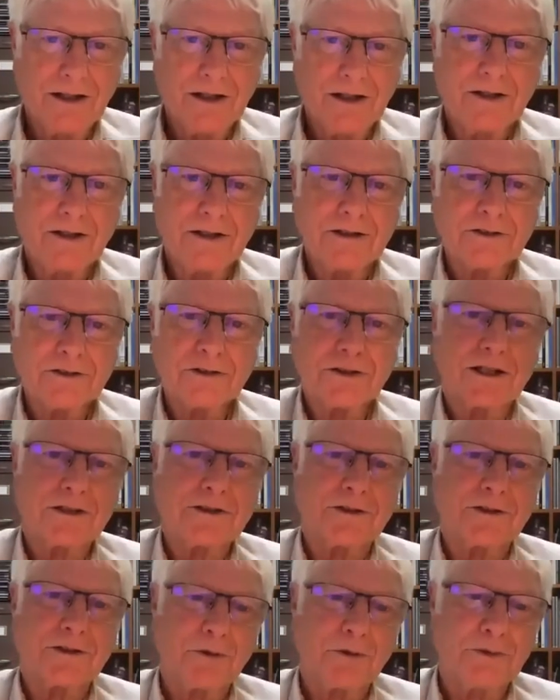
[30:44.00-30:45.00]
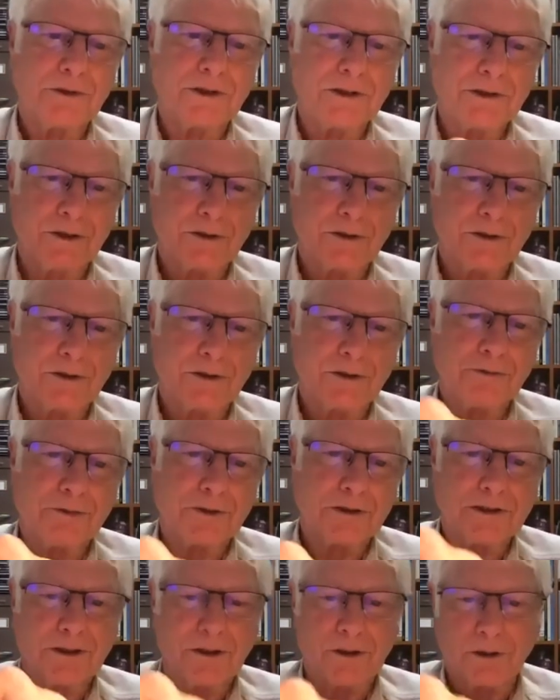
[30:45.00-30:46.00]
insects and you'll think you're
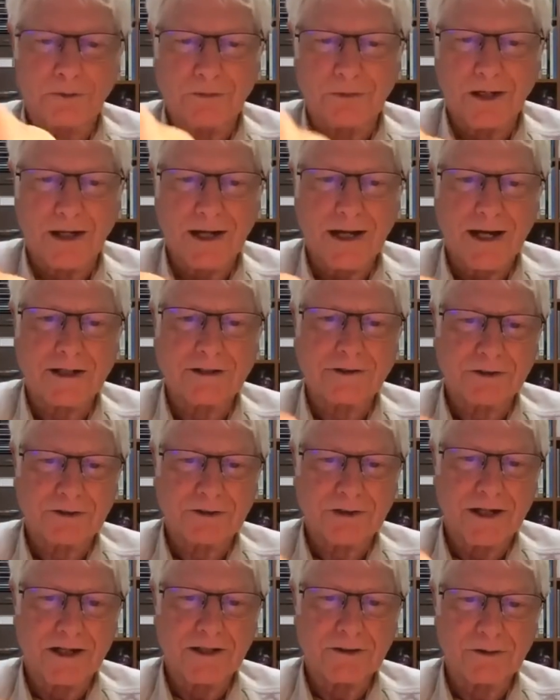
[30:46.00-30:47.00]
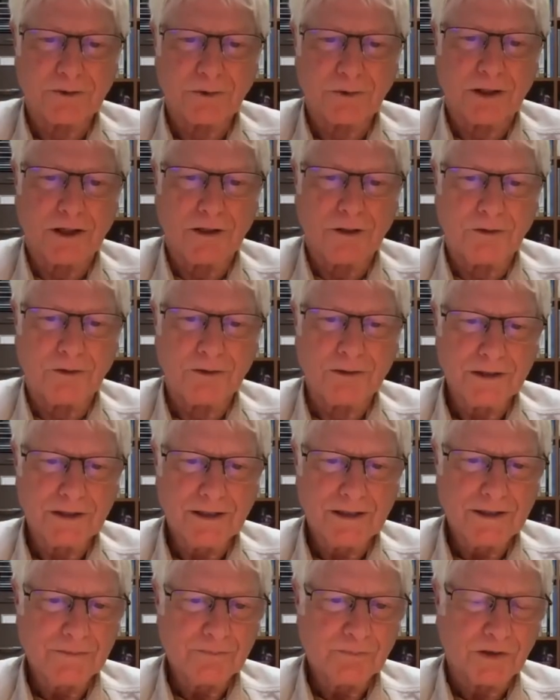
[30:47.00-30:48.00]
fishing over a hatch of size 12,
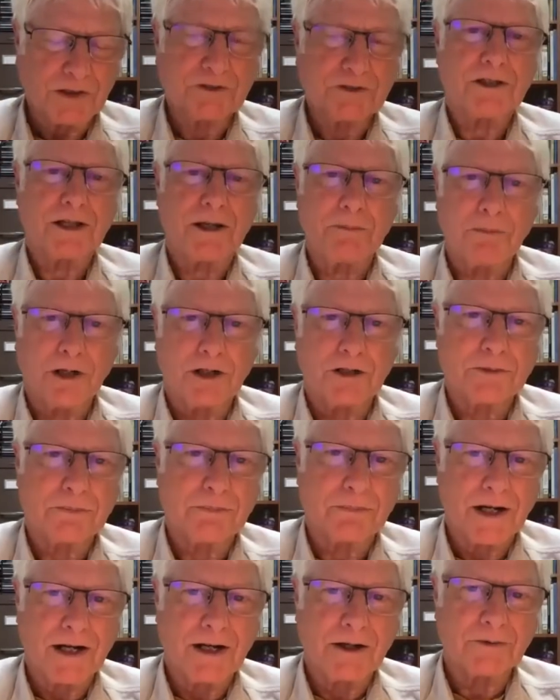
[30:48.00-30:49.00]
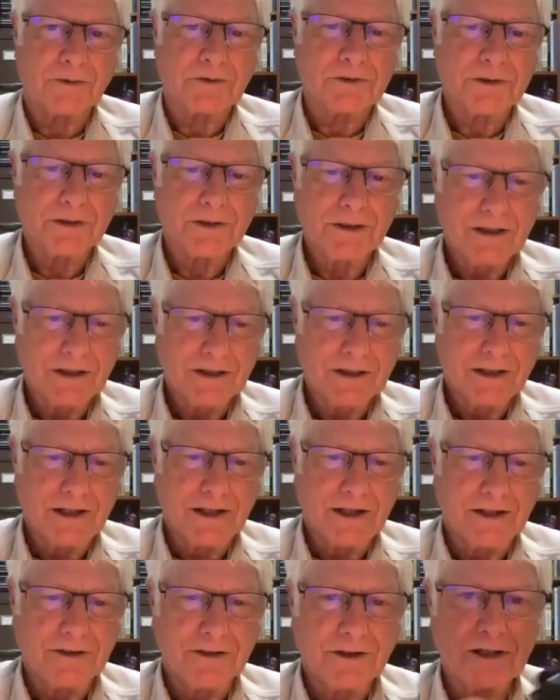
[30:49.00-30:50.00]
let's say March Browns,
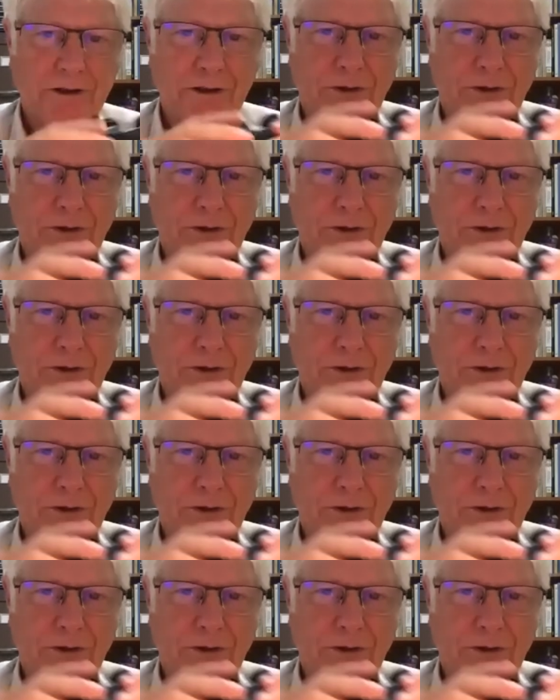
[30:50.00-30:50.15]
and then you